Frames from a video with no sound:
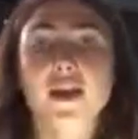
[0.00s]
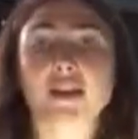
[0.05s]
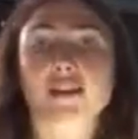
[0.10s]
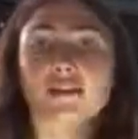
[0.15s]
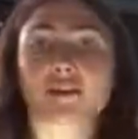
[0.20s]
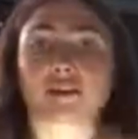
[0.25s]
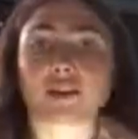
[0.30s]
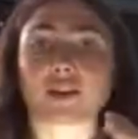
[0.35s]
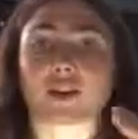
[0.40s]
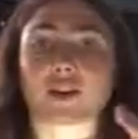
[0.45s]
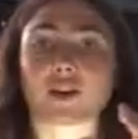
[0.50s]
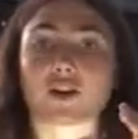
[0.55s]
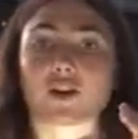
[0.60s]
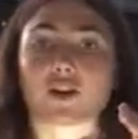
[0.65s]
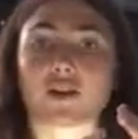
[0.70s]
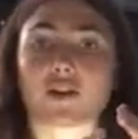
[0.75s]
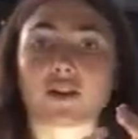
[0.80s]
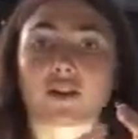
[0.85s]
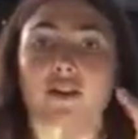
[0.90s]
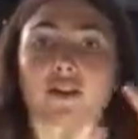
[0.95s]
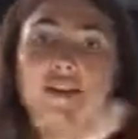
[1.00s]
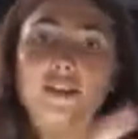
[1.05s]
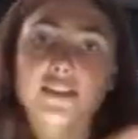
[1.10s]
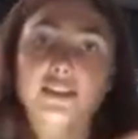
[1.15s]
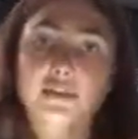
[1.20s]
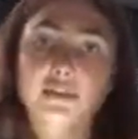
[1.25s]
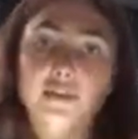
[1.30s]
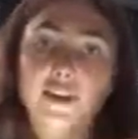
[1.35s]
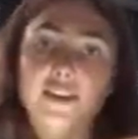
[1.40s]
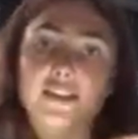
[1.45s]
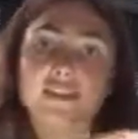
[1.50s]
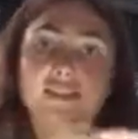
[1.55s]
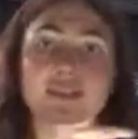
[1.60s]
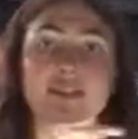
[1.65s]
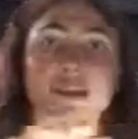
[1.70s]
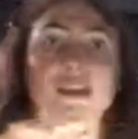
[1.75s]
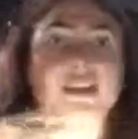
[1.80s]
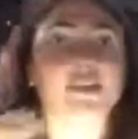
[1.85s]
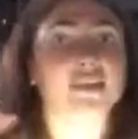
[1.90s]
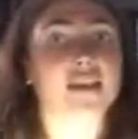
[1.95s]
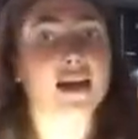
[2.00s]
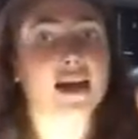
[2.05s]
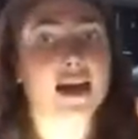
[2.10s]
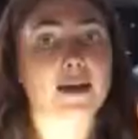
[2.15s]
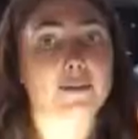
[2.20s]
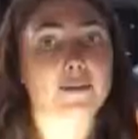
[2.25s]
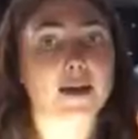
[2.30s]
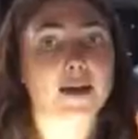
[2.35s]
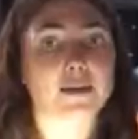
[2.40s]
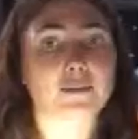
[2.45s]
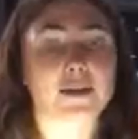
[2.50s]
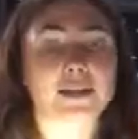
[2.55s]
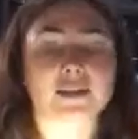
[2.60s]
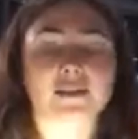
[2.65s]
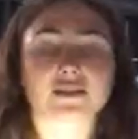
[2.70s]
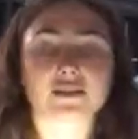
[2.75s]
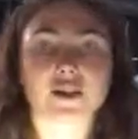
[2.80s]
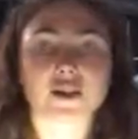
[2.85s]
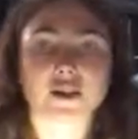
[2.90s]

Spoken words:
And so this places it in a timeline because